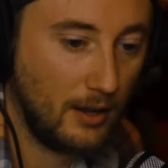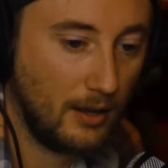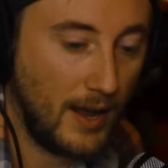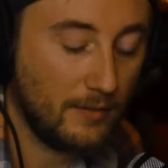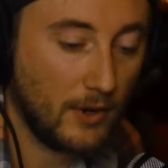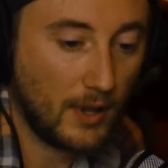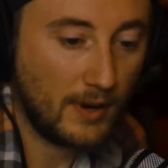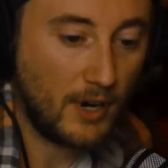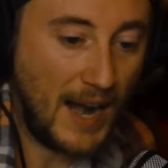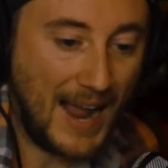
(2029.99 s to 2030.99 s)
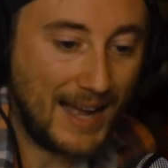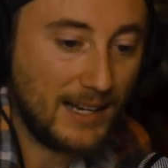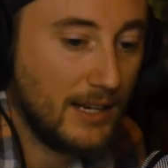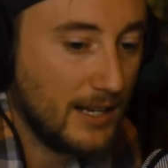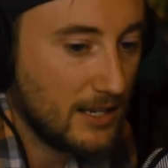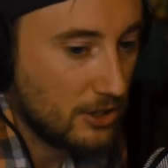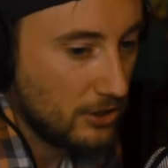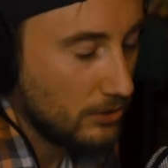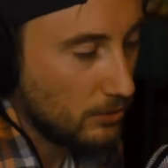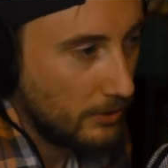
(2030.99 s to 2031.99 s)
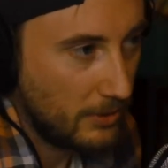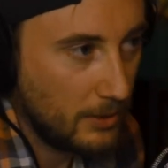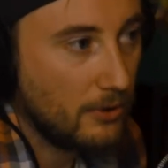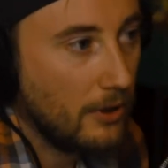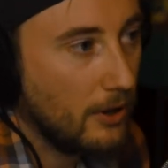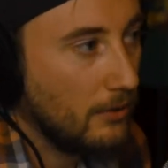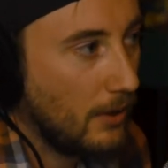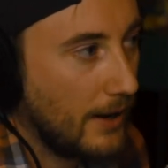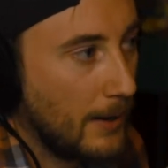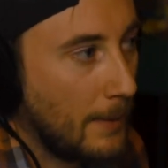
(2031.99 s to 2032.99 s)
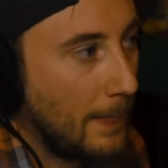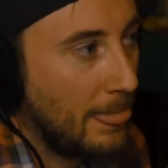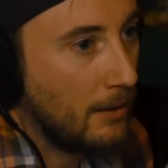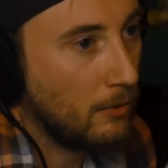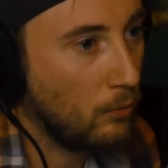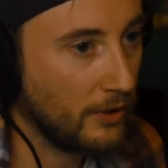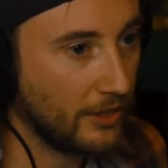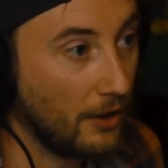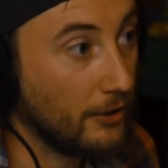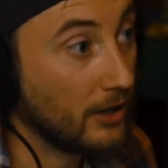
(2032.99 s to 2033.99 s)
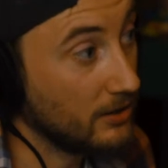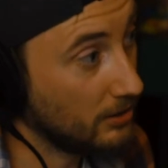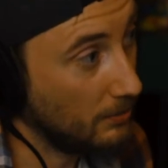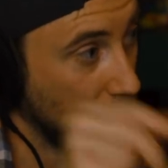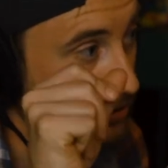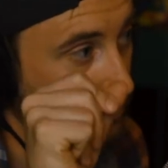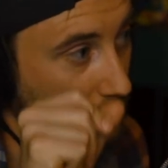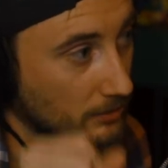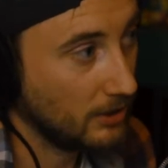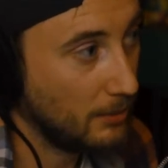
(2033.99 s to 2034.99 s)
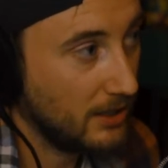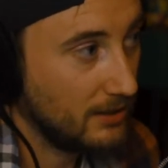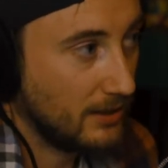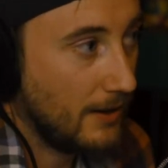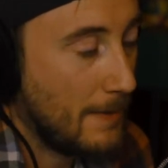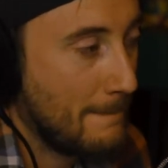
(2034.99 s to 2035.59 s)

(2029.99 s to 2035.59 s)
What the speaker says: Have y'all ever had any issues with people though, like with other customers coming inside?